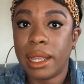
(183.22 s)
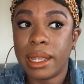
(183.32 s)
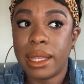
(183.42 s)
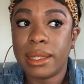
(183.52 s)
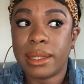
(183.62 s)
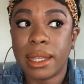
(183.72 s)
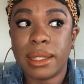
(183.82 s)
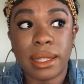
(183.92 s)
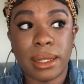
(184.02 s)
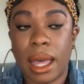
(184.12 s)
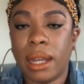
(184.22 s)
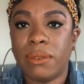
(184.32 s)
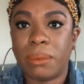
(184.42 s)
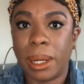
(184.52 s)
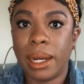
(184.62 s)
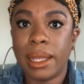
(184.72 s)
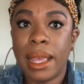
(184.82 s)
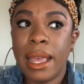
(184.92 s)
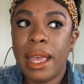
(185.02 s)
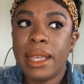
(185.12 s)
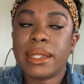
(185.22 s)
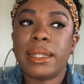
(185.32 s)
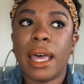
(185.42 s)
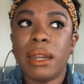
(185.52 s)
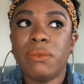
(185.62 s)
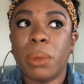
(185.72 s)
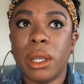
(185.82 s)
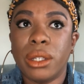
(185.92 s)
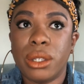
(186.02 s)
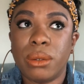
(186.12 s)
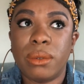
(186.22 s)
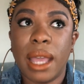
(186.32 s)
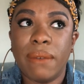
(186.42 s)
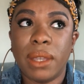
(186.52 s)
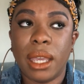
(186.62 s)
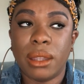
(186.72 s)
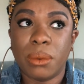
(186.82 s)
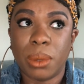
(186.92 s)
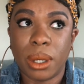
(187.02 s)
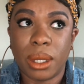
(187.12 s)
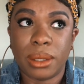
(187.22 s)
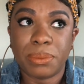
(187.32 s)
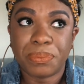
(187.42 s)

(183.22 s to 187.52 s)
It's a lot of work. It's a lot of work to navigate the world